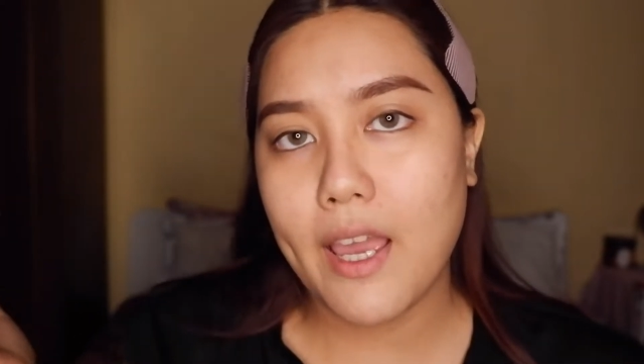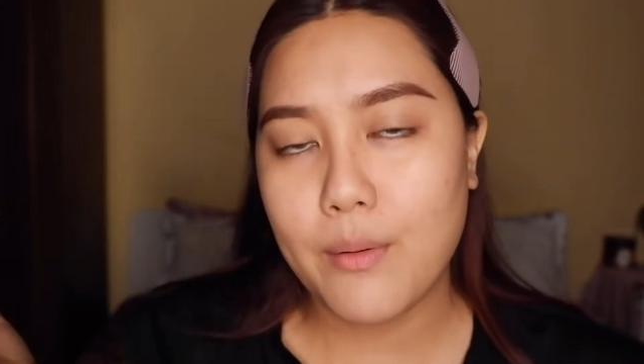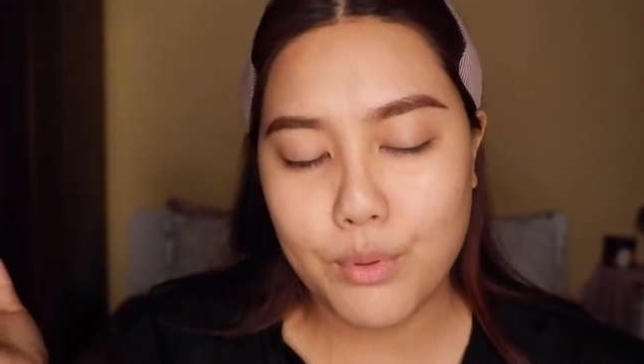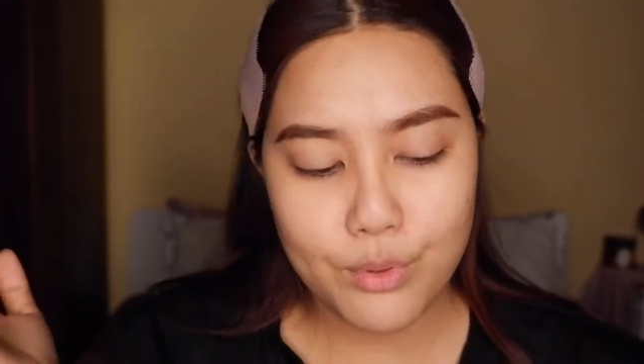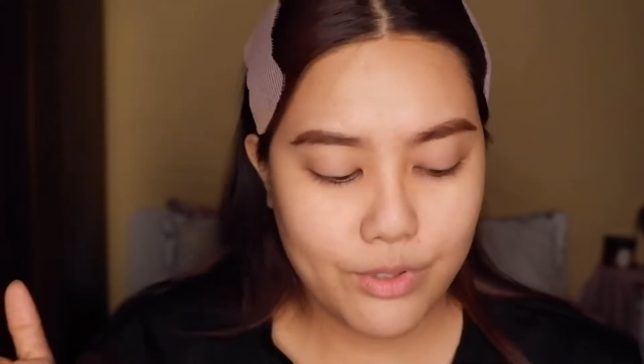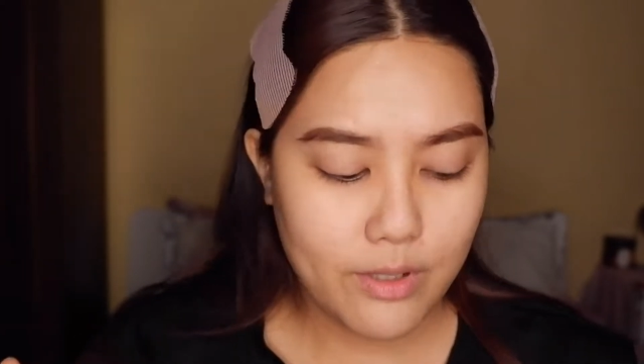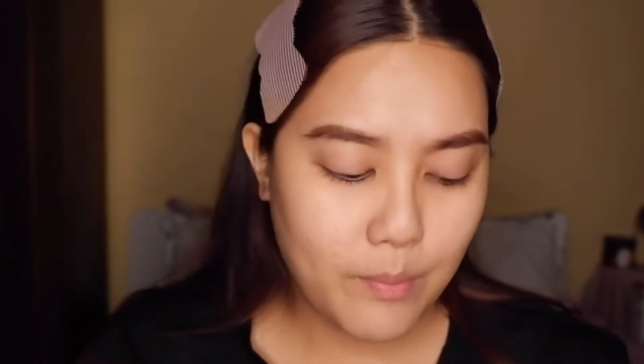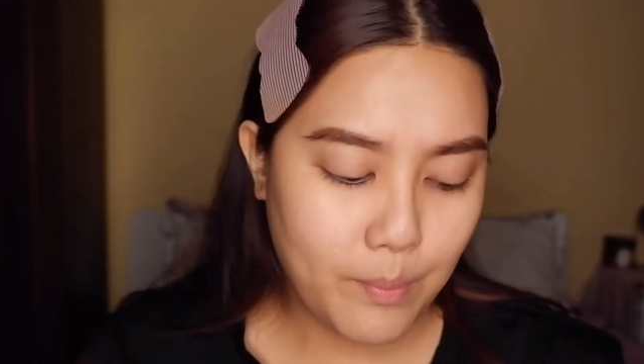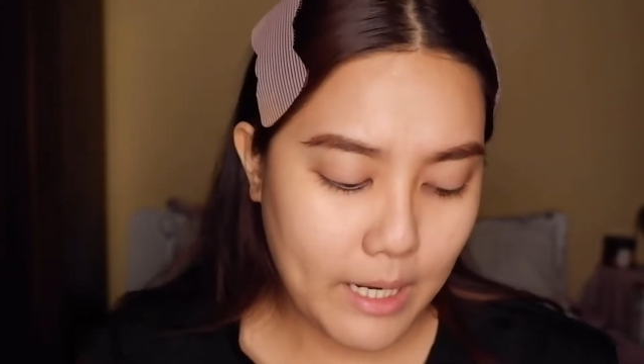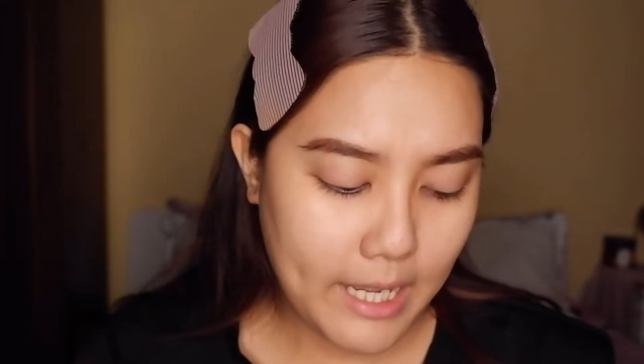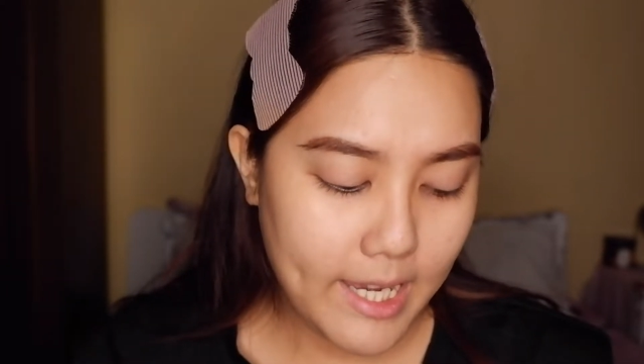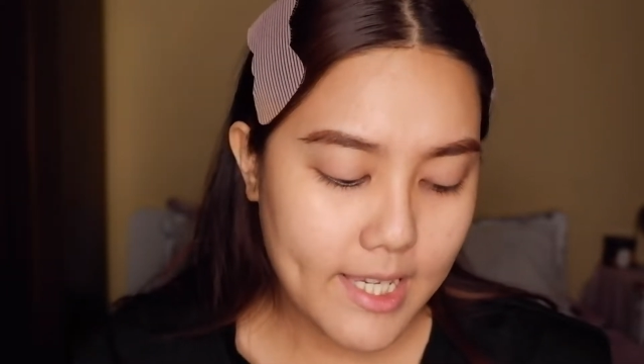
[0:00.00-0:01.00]
eyebrows in
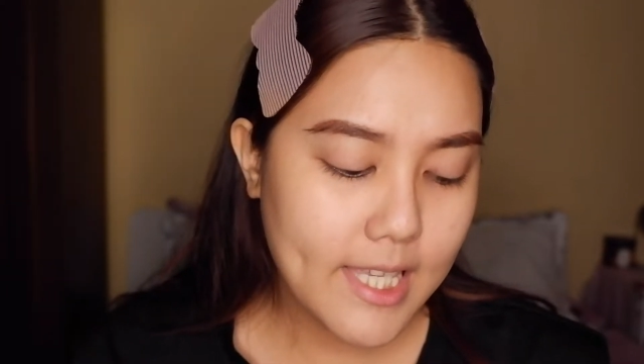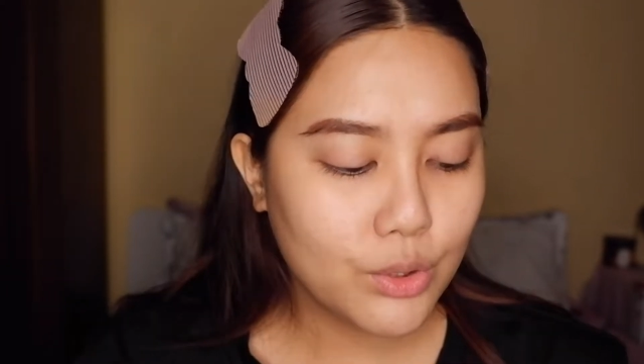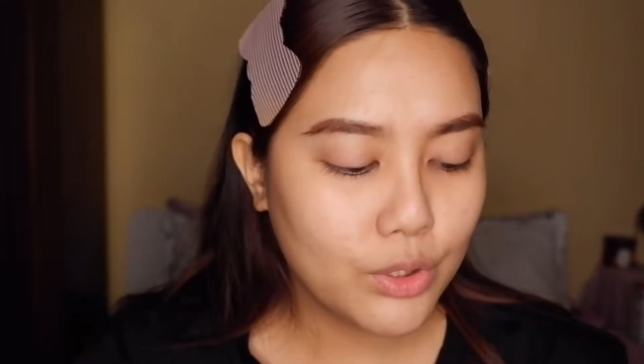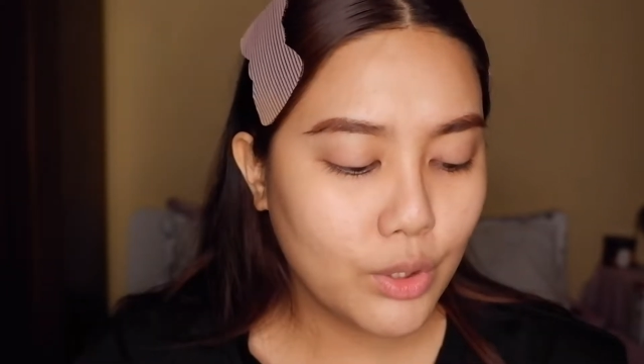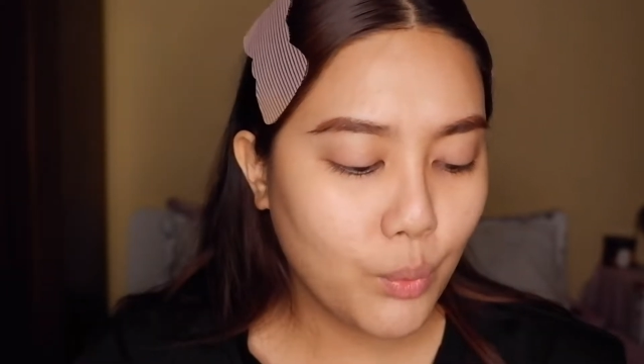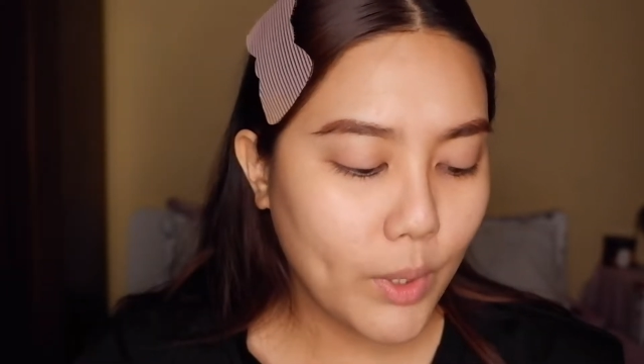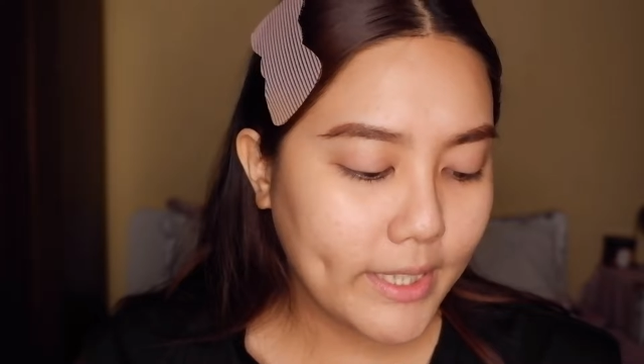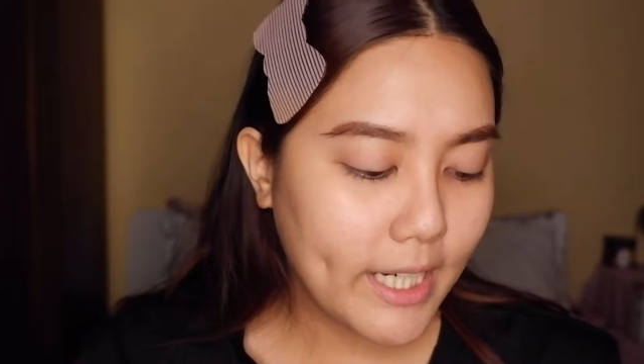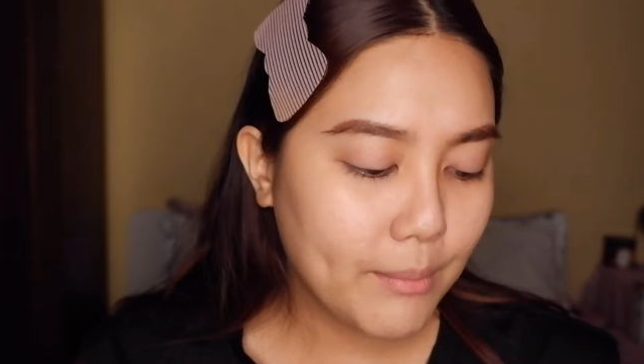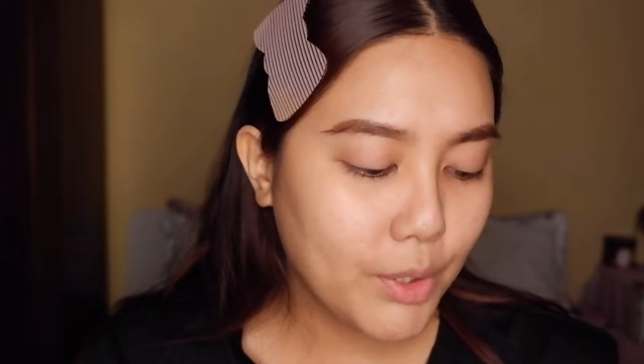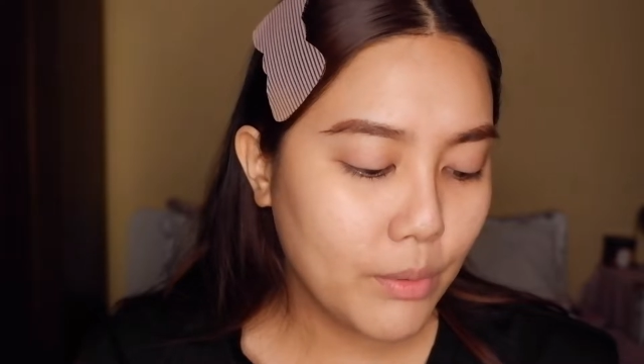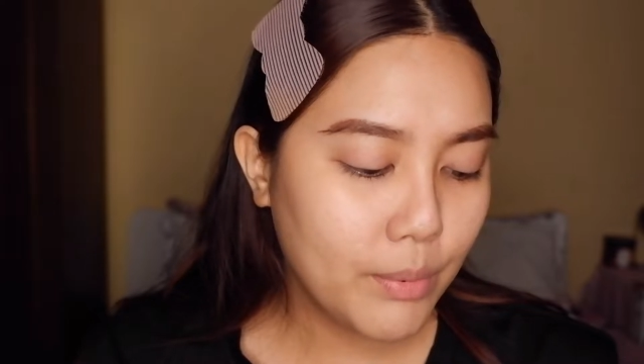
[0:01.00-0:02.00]
place. So the one that
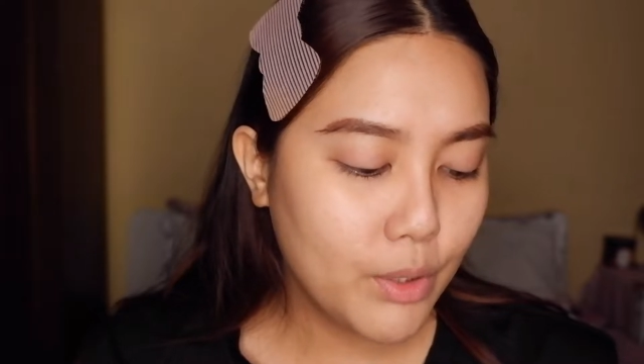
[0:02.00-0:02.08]
I'm gonna be